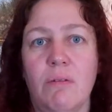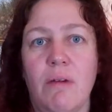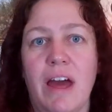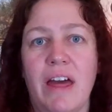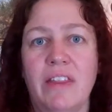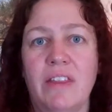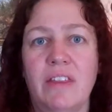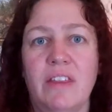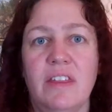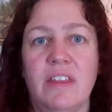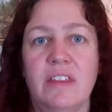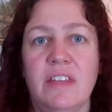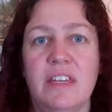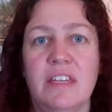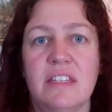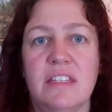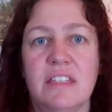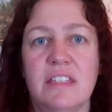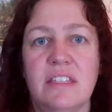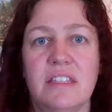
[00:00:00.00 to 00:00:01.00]
rather than
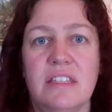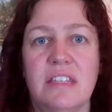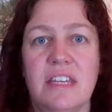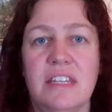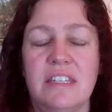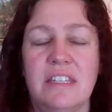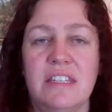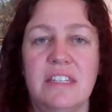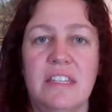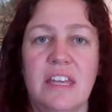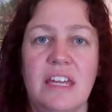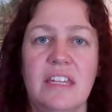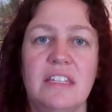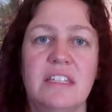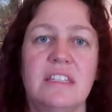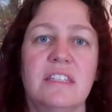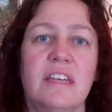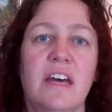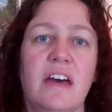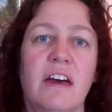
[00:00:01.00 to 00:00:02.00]
this
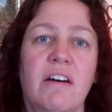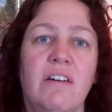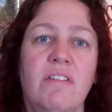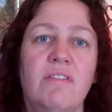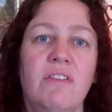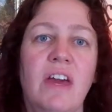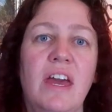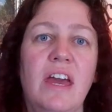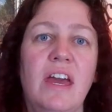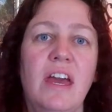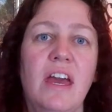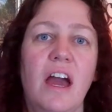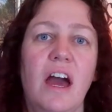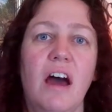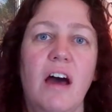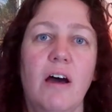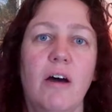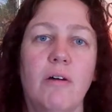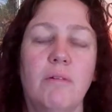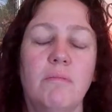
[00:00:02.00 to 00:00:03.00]
sense of
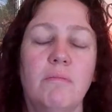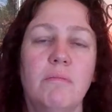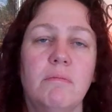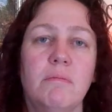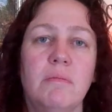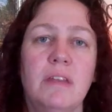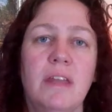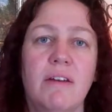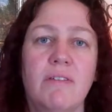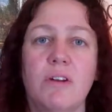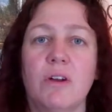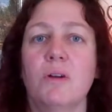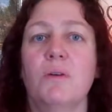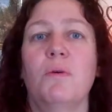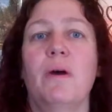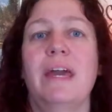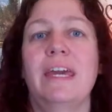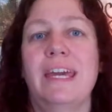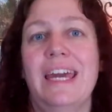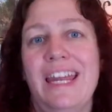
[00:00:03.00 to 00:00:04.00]
never
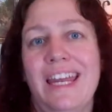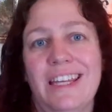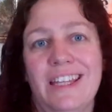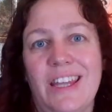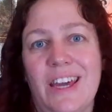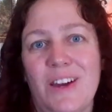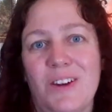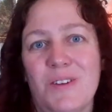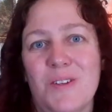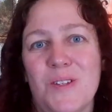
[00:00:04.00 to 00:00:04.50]
quite getting there.